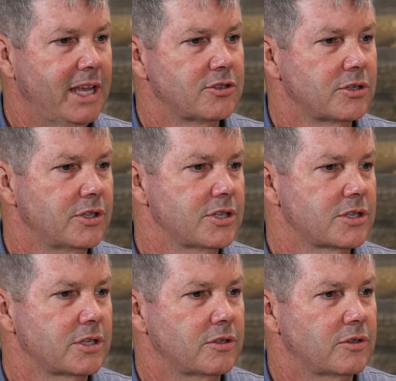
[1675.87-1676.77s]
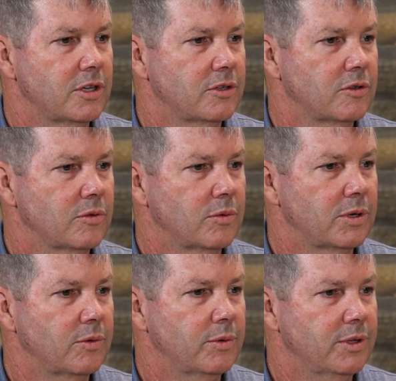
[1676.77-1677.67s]
answer this, and
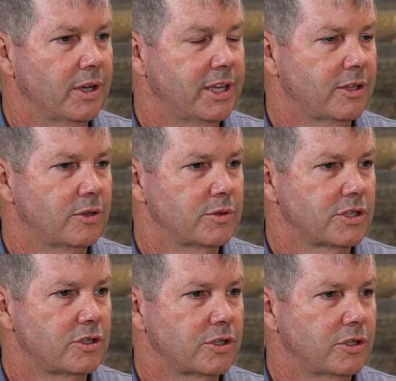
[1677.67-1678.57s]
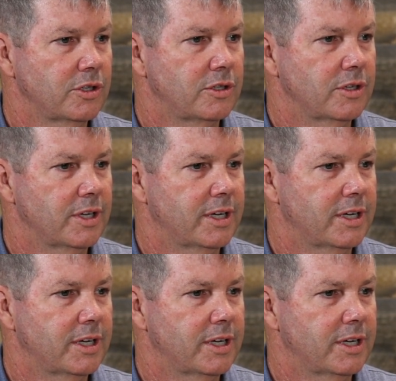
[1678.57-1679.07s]
again, there was such a good